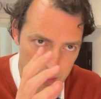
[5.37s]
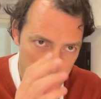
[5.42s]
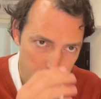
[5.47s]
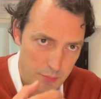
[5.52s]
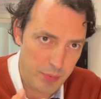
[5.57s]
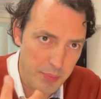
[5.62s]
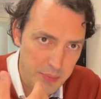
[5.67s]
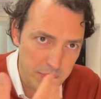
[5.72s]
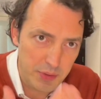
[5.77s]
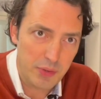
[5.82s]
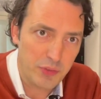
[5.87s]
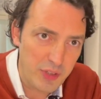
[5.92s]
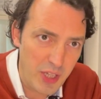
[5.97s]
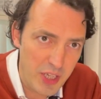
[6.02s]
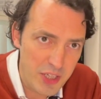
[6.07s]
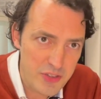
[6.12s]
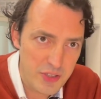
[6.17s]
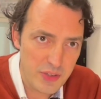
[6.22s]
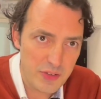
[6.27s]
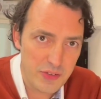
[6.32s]
Property
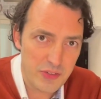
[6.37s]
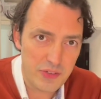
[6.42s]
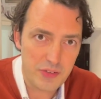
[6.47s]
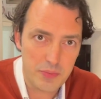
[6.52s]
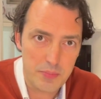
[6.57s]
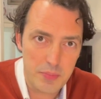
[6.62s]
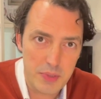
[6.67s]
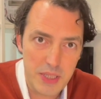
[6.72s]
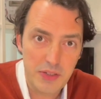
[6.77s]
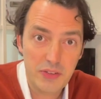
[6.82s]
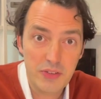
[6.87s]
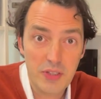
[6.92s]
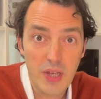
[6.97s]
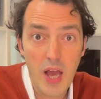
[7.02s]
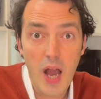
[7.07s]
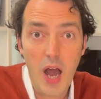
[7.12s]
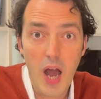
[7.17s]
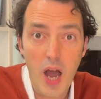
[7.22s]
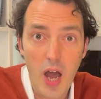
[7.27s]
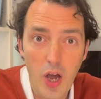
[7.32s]
transactions means
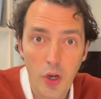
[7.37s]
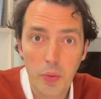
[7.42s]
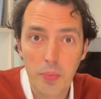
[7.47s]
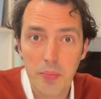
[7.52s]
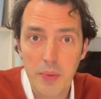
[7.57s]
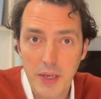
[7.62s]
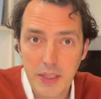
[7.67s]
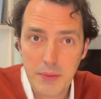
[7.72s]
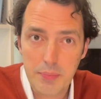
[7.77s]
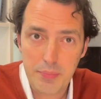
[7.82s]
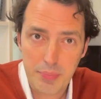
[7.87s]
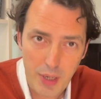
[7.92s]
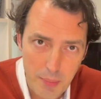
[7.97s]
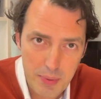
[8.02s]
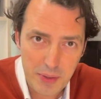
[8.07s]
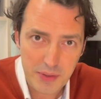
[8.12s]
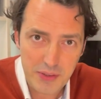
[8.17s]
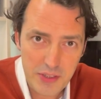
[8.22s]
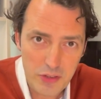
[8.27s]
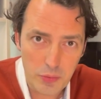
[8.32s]
how many
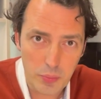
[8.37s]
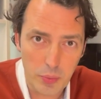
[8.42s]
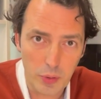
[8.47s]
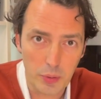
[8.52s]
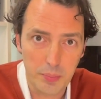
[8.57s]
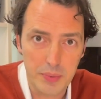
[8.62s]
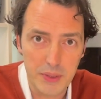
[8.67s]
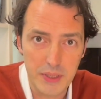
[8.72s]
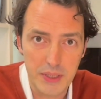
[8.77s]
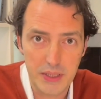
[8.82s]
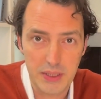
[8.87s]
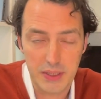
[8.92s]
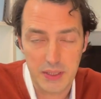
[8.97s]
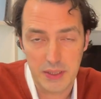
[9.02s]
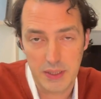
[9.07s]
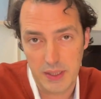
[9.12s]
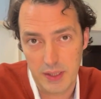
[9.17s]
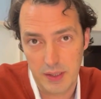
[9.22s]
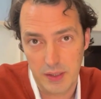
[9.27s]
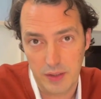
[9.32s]
properties will be
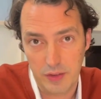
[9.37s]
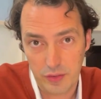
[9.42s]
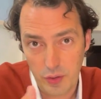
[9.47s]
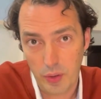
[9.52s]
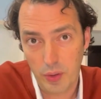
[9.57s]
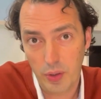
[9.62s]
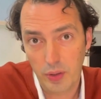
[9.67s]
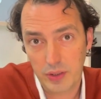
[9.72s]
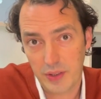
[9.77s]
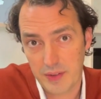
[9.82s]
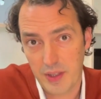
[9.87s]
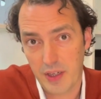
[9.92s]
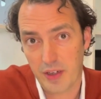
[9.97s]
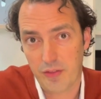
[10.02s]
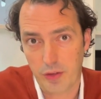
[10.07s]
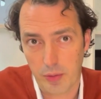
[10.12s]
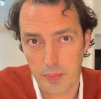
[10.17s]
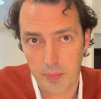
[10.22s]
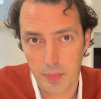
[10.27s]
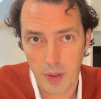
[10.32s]
sold and
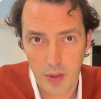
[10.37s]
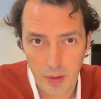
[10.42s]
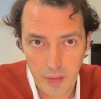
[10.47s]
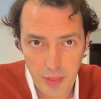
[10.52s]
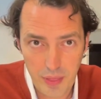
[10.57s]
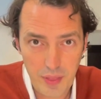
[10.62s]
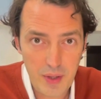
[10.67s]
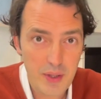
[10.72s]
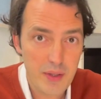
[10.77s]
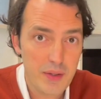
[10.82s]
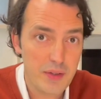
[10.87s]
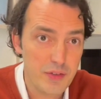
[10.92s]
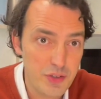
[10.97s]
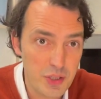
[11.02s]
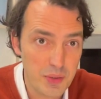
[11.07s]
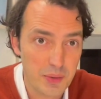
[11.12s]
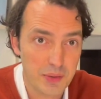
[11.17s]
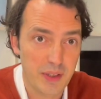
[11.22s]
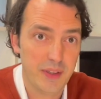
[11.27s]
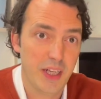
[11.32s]
therefore bought
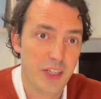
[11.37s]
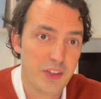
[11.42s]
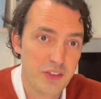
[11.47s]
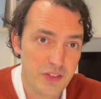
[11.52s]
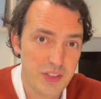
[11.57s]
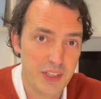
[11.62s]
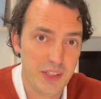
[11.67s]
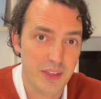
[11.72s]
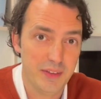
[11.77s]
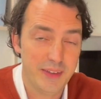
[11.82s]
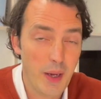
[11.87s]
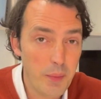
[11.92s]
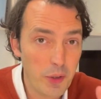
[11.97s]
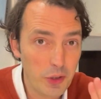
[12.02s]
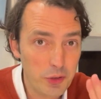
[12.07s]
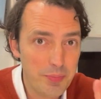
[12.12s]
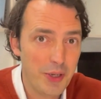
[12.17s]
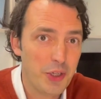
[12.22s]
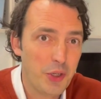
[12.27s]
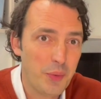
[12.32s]
during the next year. That was
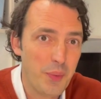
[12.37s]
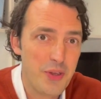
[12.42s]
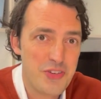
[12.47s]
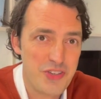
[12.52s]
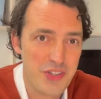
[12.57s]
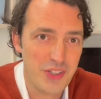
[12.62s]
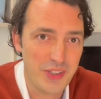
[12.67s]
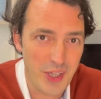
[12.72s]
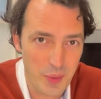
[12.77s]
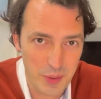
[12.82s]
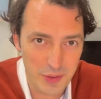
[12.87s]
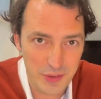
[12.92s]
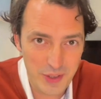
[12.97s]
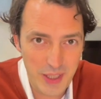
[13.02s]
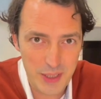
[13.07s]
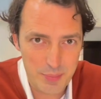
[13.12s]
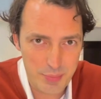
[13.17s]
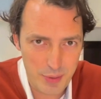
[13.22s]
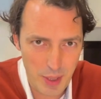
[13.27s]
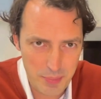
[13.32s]
my question in our
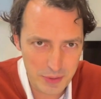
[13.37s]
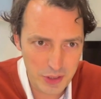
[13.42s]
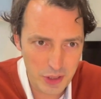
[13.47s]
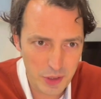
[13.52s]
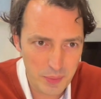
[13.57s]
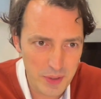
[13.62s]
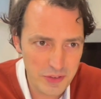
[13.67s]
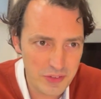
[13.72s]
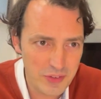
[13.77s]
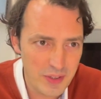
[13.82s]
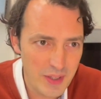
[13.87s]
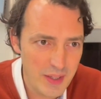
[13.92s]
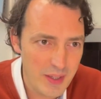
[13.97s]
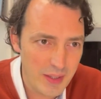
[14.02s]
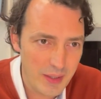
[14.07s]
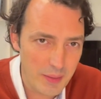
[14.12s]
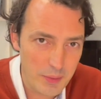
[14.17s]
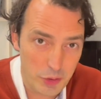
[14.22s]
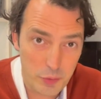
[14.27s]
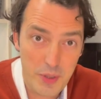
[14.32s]
daily property quiz.
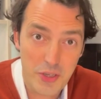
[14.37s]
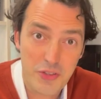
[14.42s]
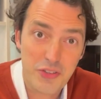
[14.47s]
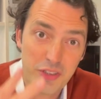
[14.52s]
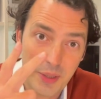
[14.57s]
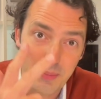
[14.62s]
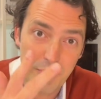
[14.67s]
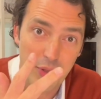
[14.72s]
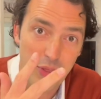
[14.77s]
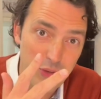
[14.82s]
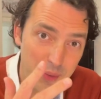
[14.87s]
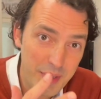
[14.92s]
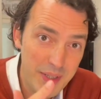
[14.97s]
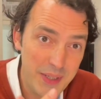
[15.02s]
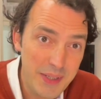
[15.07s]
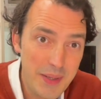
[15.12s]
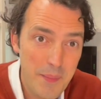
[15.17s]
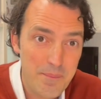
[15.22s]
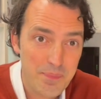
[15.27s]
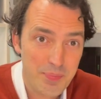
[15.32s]
That was question number 3.
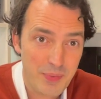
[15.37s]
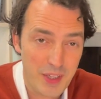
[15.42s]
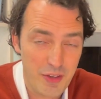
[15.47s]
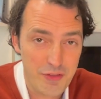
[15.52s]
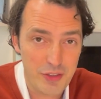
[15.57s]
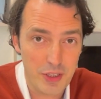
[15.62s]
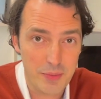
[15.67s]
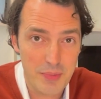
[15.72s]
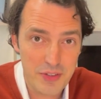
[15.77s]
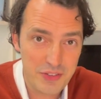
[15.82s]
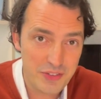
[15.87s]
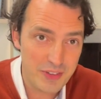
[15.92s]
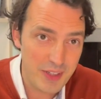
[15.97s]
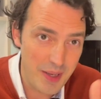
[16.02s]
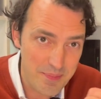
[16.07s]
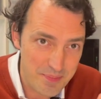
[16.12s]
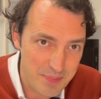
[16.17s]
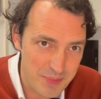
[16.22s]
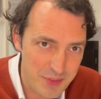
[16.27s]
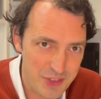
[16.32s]
If you missed
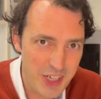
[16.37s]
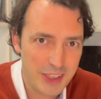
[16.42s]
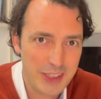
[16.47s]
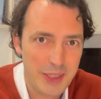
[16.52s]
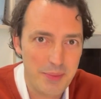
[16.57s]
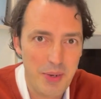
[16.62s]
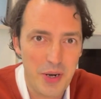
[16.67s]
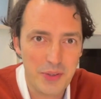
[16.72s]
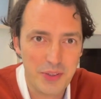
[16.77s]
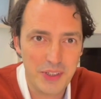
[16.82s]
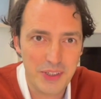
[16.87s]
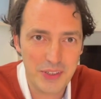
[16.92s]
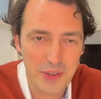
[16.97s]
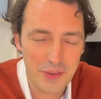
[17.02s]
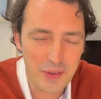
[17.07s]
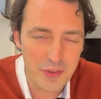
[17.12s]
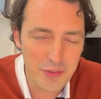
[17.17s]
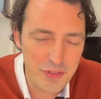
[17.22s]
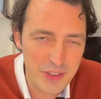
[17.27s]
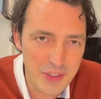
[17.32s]
them, check them out in the
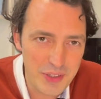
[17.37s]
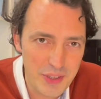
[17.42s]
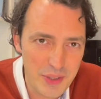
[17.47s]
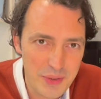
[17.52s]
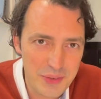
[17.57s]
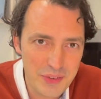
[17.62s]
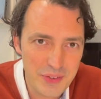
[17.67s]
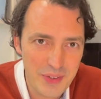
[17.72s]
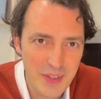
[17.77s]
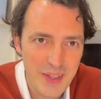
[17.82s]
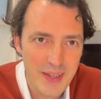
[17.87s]
other videos.